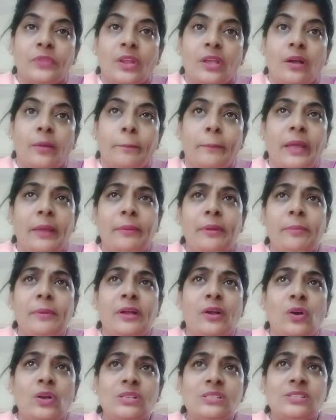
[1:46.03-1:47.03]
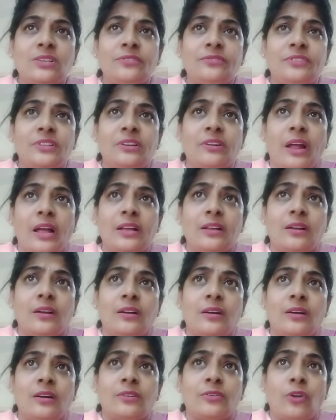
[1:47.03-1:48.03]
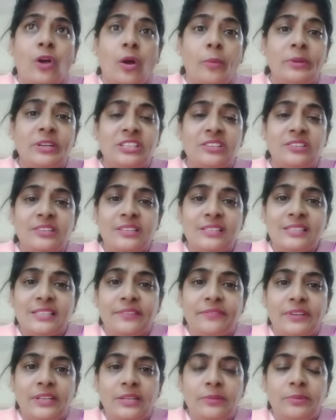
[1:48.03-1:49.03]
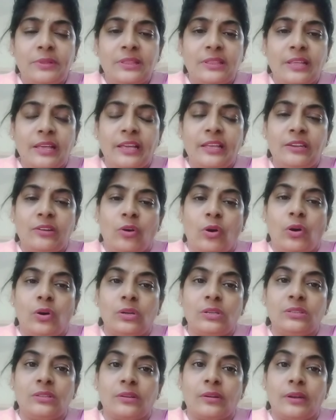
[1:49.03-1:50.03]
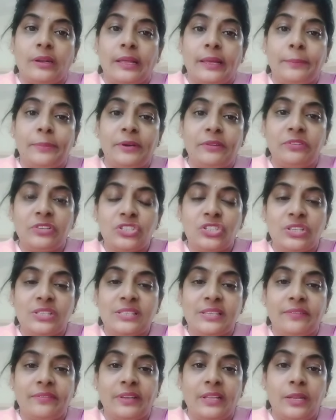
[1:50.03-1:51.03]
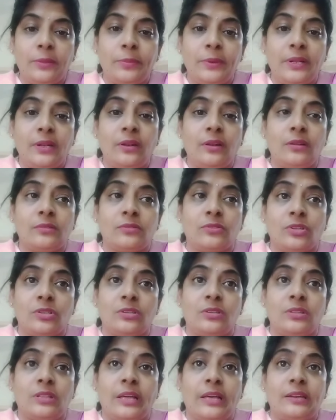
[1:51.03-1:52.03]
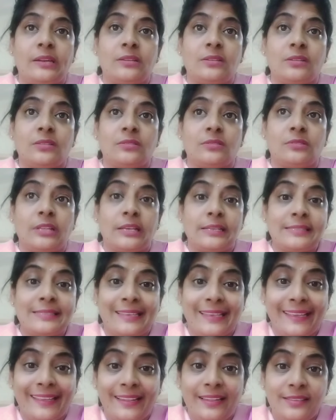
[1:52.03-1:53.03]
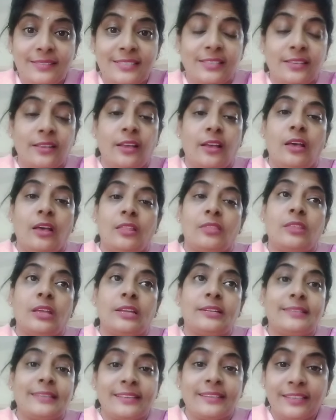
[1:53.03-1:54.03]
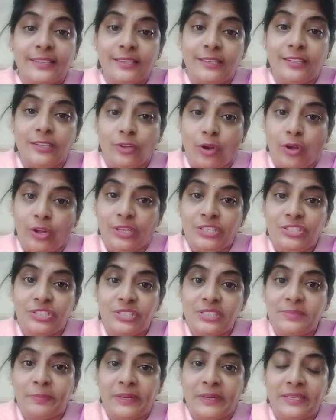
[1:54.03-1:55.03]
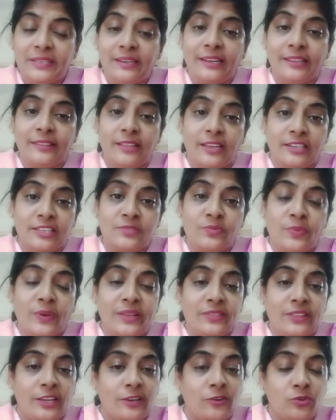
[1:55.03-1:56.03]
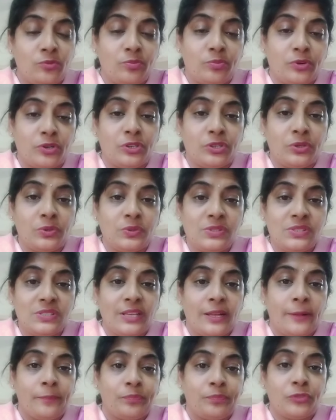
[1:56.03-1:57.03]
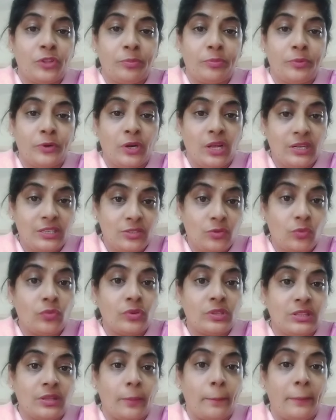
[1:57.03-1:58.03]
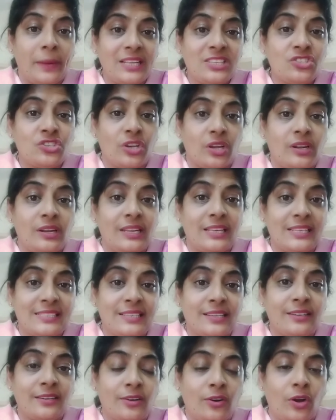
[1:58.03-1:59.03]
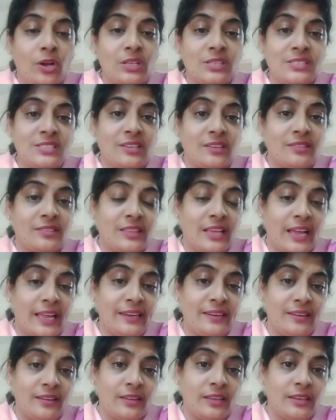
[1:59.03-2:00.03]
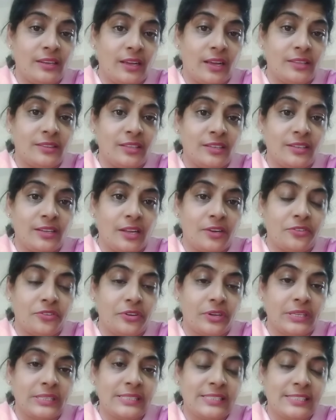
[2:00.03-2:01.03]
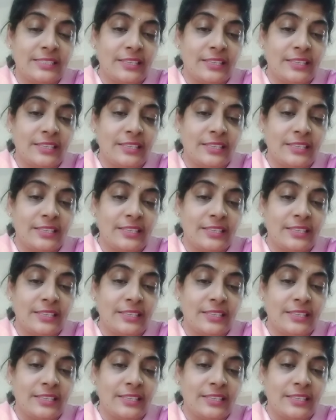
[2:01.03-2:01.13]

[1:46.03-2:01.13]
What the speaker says: maybe because of the raw materials available there, or the labor which is available, their skills, their technical knowledge is better, and that is why they could produce the product with much lesser cost than in other countries.